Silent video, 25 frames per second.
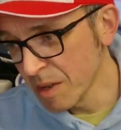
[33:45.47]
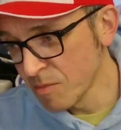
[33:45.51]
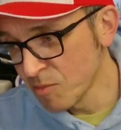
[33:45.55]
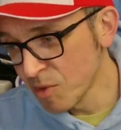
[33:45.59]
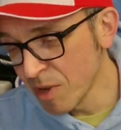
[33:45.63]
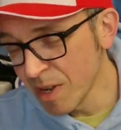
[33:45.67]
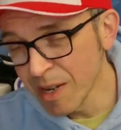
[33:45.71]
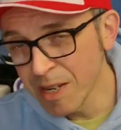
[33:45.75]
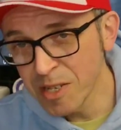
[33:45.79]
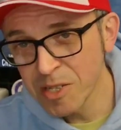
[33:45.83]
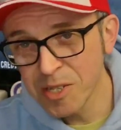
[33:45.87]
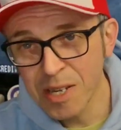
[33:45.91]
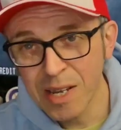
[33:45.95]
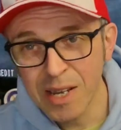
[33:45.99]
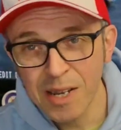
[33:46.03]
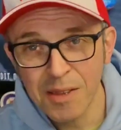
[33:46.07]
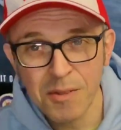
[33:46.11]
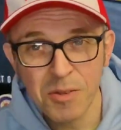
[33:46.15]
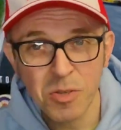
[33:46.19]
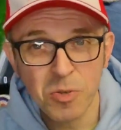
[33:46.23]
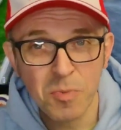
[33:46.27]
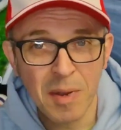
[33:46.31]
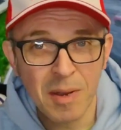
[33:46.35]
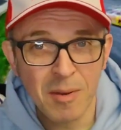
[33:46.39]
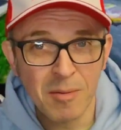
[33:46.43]
realistically,
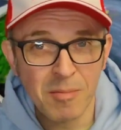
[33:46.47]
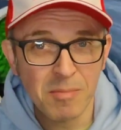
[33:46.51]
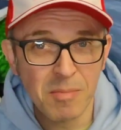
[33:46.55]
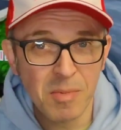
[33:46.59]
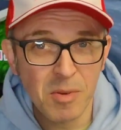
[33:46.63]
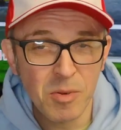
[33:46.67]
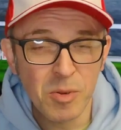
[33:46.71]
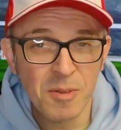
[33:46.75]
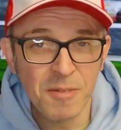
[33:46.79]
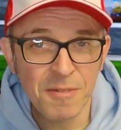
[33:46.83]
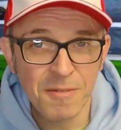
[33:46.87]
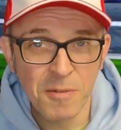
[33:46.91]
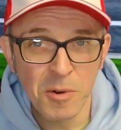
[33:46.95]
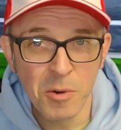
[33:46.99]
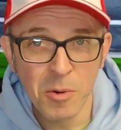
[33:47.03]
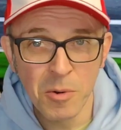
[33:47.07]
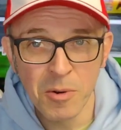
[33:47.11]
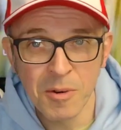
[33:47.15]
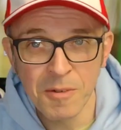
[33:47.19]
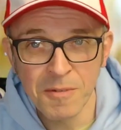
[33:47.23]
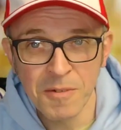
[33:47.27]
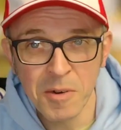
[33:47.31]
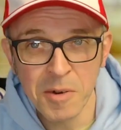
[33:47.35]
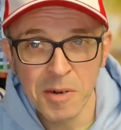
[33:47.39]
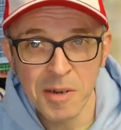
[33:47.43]
there's about another 4
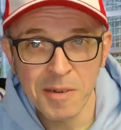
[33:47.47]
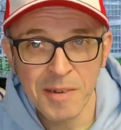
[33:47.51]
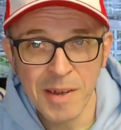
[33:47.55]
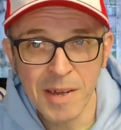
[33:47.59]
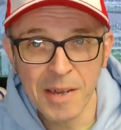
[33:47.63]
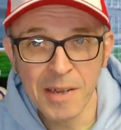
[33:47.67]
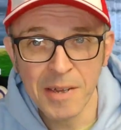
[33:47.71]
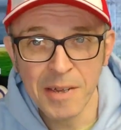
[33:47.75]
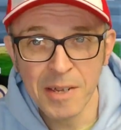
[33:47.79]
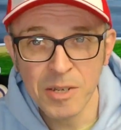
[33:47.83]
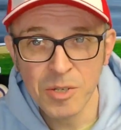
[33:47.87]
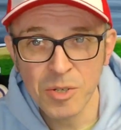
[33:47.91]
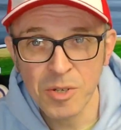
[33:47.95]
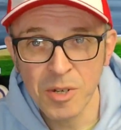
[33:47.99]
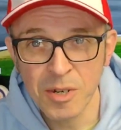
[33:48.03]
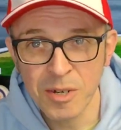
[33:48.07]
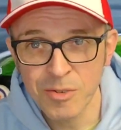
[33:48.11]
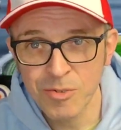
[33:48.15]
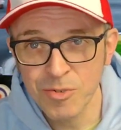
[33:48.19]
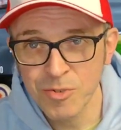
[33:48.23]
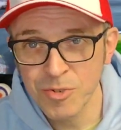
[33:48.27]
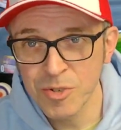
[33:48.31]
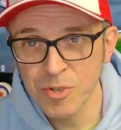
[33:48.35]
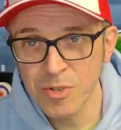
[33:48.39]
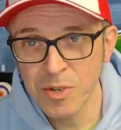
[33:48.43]
or 5 AES
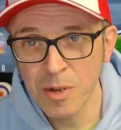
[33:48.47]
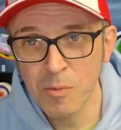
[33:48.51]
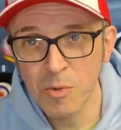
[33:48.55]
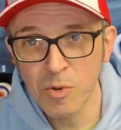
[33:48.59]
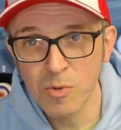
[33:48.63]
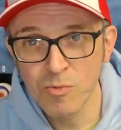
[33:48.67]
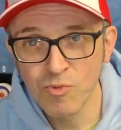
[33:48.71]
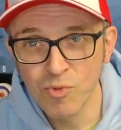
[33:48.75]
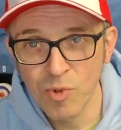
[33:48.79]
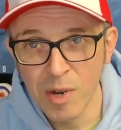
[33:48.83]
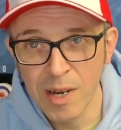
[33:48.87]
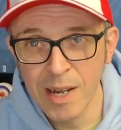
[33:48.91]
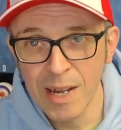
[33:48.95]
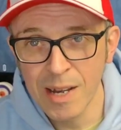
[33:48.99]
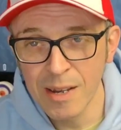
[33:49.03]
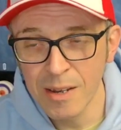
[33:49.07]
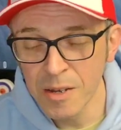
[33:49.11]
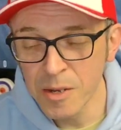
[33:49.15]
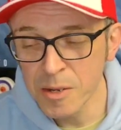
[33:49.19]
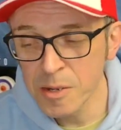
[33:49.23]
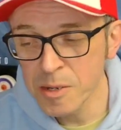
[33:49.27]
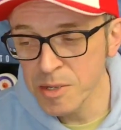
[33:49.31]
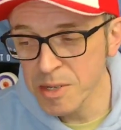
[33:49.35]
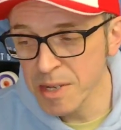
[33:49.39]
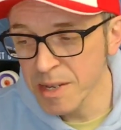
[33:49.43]
cartridges I would really
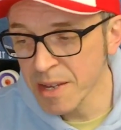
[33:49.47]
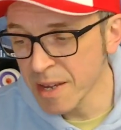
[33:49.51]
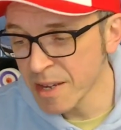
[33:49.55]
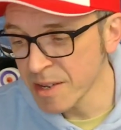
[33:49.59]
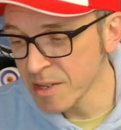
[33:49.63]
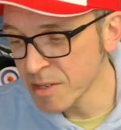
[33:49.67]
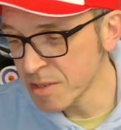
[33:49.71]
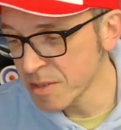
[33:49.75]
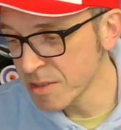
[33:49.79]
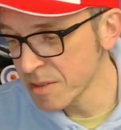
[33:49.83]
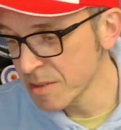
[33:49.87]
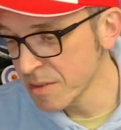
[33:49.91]
like to get.